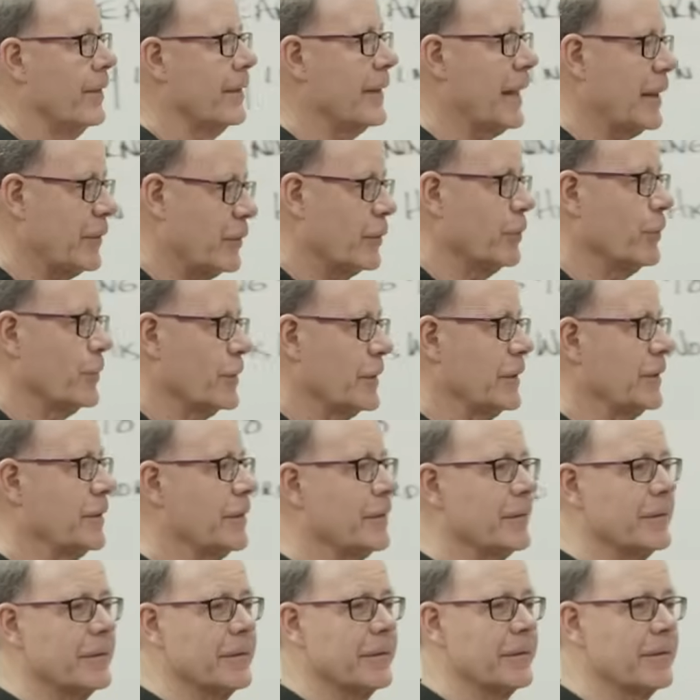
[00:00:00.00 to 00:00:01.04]
That's who
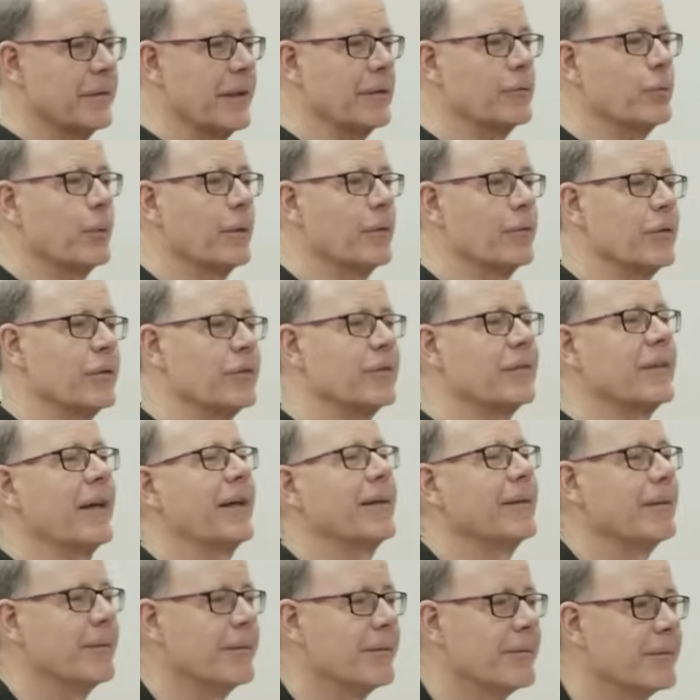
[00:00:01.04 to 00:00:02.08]
Jesus is. That's one of his
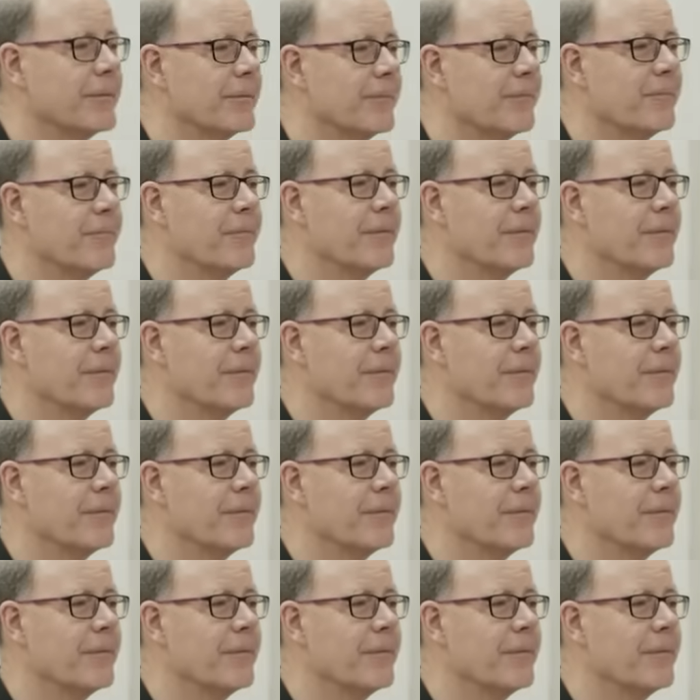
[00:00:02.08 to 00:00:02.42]
titles.